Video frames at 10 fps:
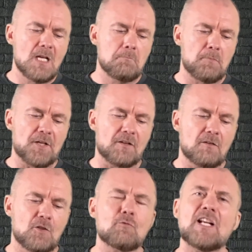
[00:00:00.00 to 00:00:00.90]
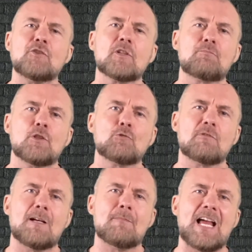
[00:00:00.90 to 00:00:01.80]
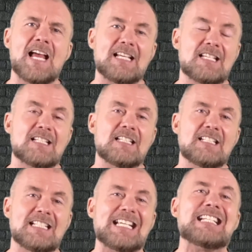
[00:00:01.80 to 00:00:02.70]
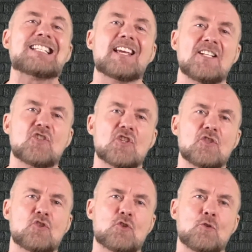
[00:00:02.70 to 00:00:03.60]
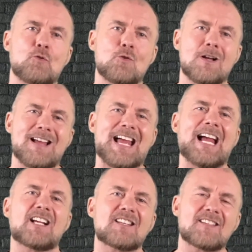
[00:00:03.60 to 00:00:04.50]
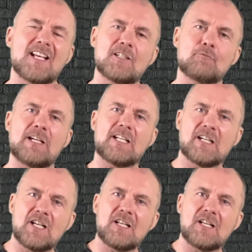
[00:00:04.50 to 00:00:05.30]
But a graduate program has the intention to accelerate